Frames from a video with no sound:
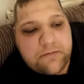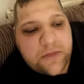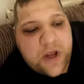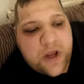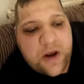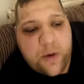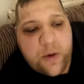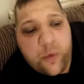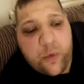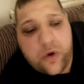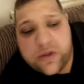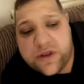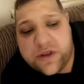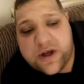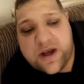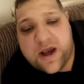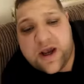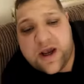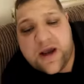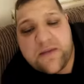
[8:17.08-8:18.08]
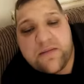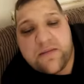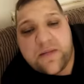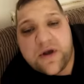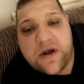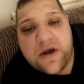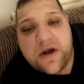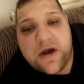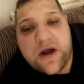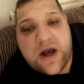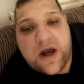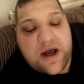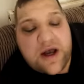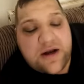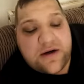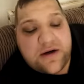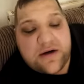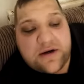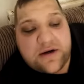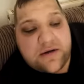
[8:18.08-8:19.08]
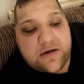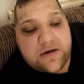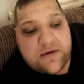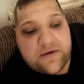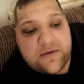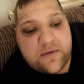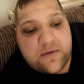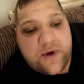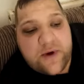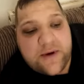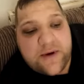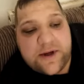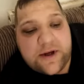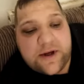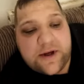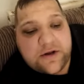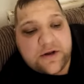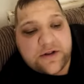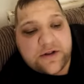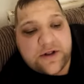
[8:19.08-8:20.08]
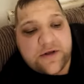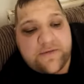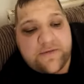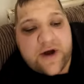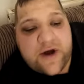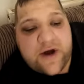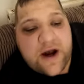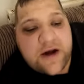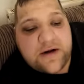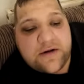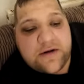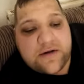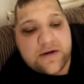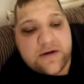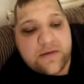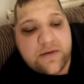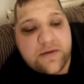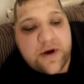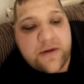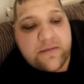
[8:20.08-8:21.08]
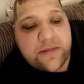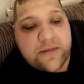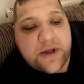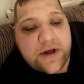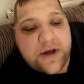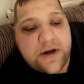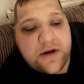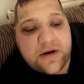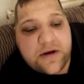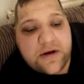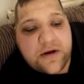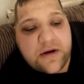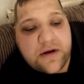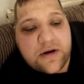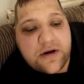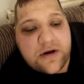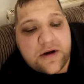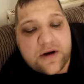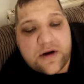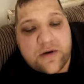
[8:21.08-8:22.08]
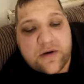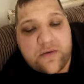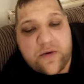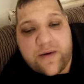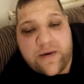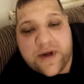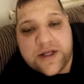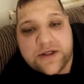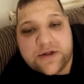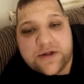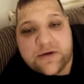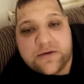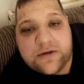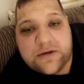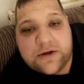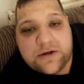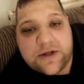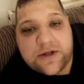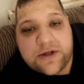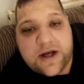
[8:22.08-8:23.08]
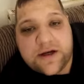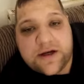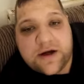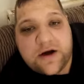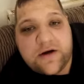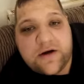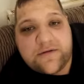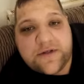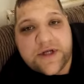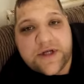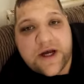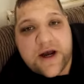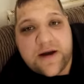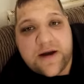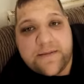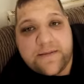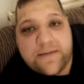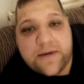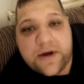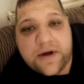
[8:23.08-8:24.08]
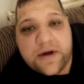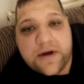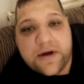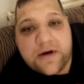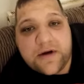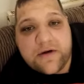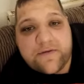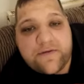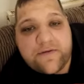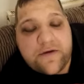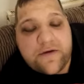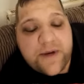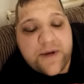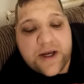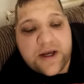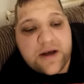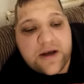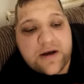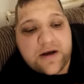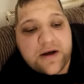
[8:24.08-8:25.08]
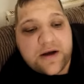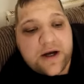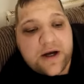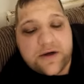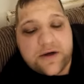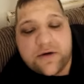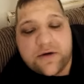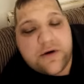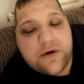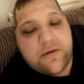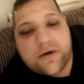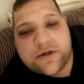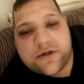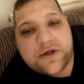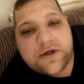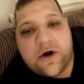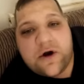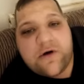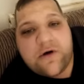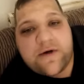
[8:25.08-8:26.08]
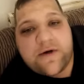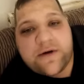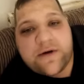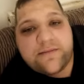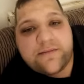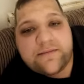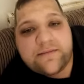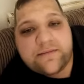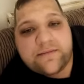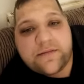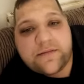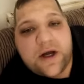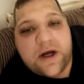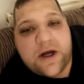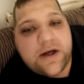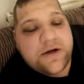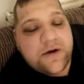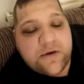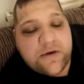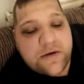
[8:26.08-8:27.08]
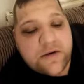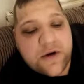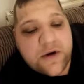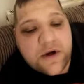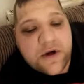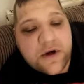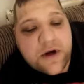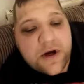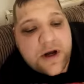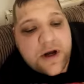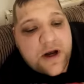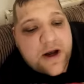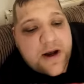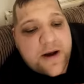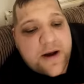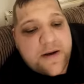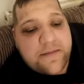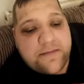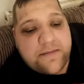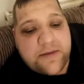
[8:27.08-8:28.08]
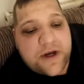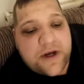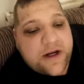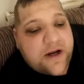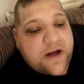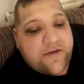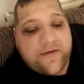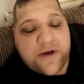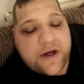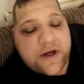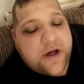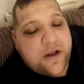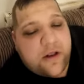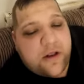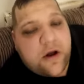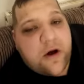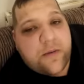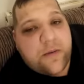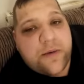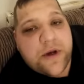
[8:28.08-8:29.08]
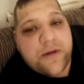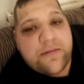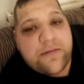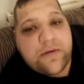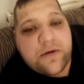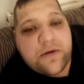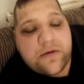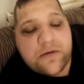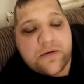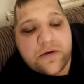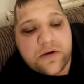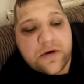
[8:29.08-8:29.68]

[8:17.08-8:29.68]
and won the game. And when we got to the final at Wembley, we went 2 0 down at half time. For me, I knew it wasn't over. I knew. Um, and I think a lot of people